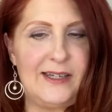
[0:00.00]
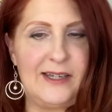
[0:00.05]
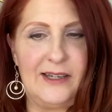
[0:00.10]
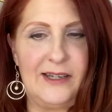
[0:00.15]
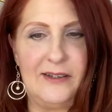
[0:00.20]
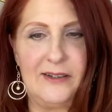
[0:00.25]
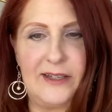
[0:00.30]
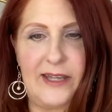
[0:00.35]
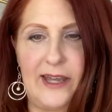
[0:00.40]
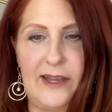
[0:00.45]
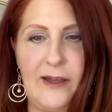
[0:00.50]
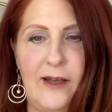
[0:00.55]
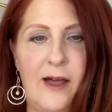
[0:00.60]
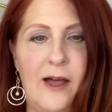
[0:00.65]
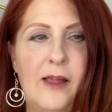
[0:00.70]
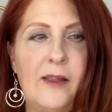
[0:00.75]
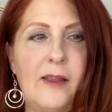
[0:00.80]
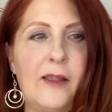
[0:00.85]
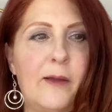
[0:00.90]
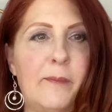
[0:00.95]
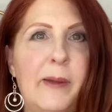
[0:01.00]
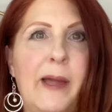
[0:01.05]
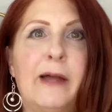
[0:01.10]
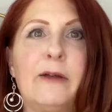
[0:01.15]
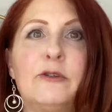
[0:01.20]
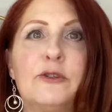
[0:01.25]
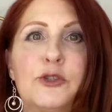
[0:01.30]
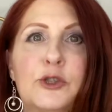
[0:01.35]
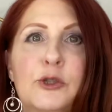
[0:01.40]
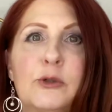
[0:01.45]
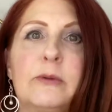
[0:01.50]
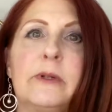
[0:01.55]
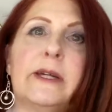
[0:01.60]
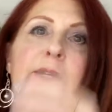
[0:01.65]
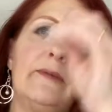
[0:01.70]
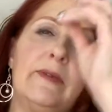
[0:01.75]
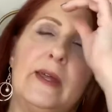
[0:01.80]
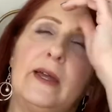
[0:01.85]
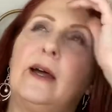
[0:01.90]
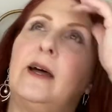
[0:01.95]
Okay, all about jewelry.
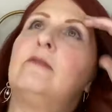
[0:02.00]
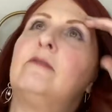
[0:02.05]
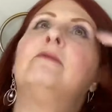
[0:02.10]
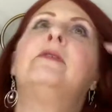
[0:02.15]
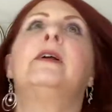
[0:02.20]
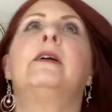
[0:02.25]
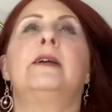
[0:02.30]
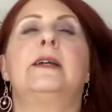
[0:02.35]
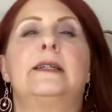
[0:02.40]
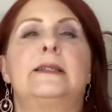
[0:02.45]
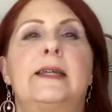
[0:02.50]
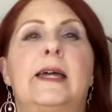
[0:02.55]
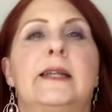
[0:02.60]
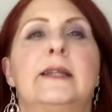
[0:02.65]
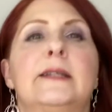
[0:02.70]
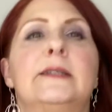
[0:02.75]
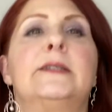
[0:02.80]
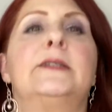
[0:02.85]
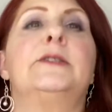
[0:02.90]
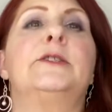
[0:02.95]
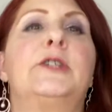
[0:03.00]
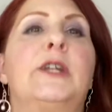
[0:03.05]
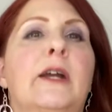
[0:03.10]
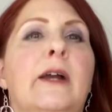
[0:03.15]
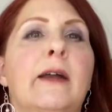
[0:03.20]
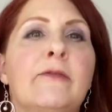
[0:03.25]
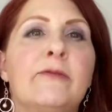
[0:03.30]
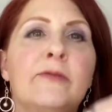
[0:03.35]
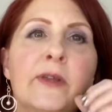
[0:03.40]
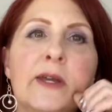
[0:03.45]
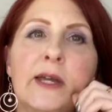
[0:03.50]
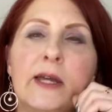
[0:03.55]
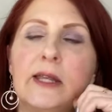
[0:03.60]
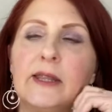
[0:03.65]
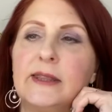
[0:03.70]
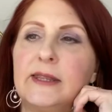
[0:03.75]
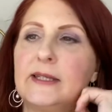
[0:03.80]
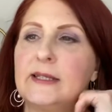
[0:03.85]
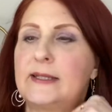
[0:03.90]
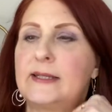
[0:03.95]
I'm very excited to share.
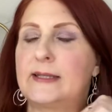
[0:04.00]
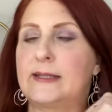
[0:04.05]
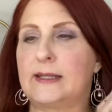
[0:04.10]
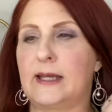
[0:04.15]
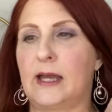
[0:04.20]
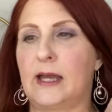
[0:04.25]
This